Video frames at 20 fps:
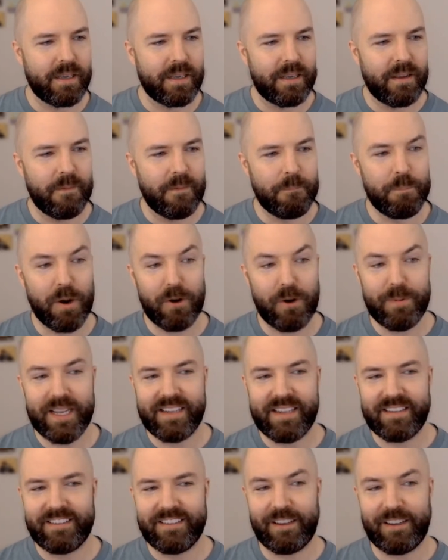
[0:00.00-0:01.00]

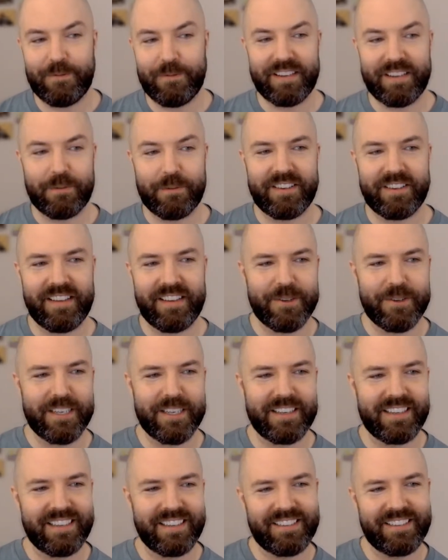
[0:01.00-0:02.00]
Barman 777
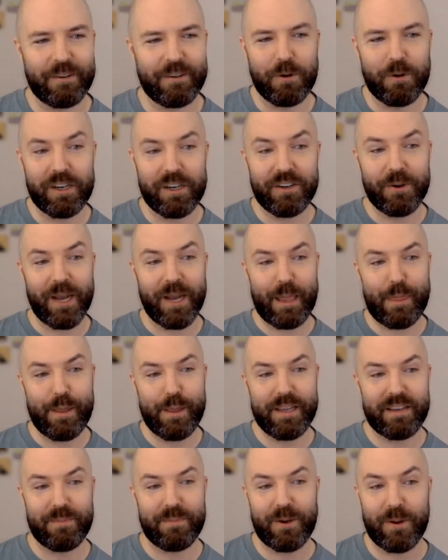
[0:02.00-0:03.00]
said, "What do I
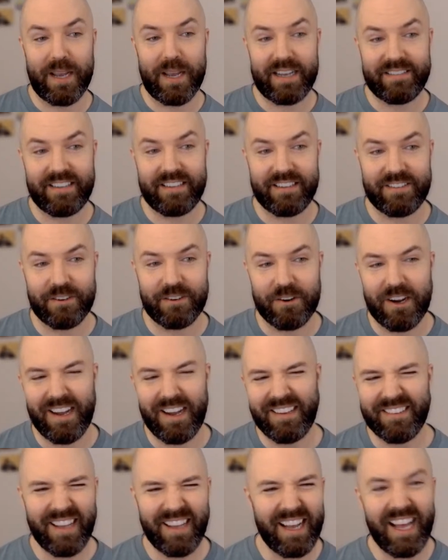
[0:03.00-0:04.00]
think about
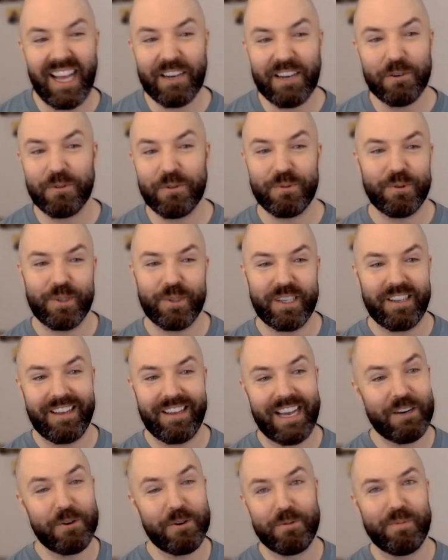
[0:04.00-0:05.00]
SSRIs? I
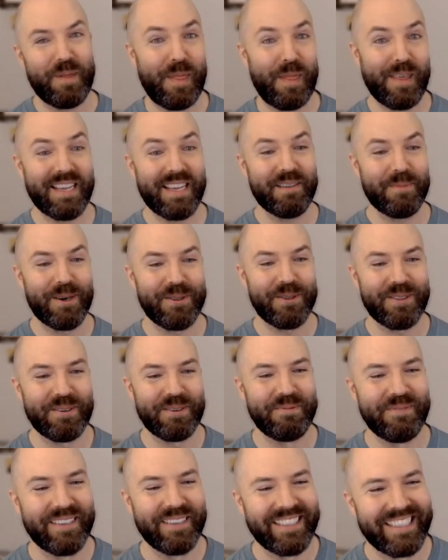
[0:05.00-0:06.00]
don't think about
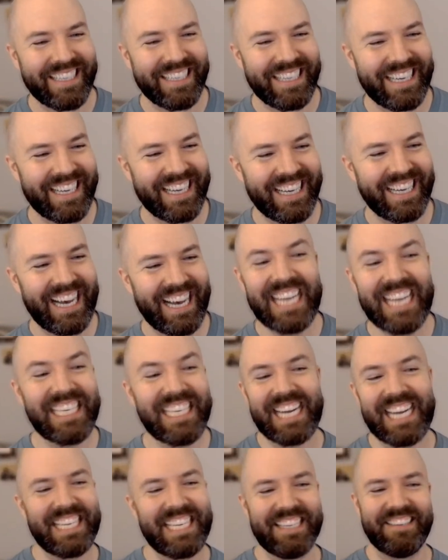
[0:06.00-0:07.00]
them.
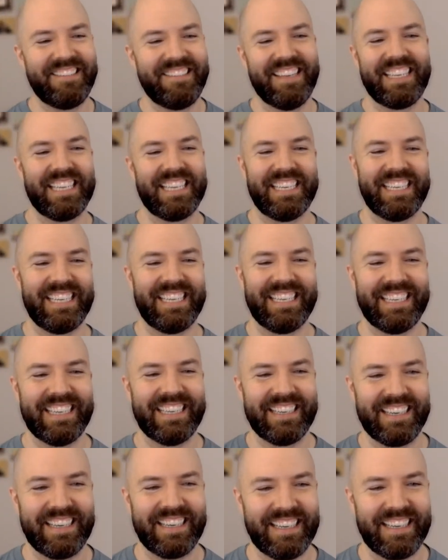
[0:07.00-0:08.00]
I didn't take any
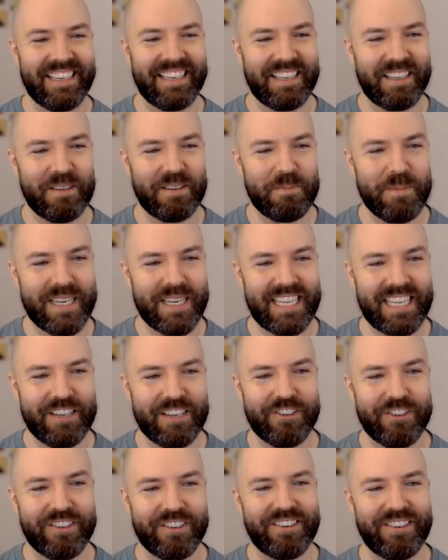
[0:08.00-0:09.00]

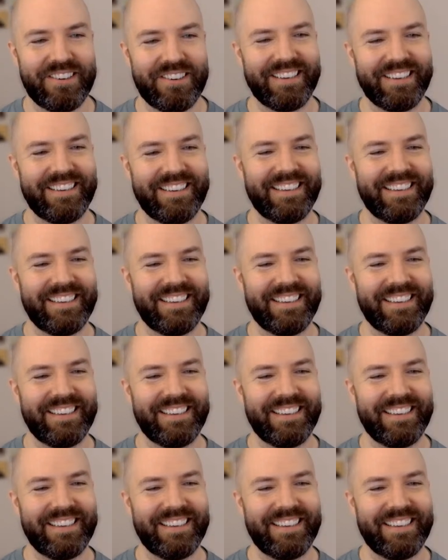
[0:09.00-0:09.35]
medication on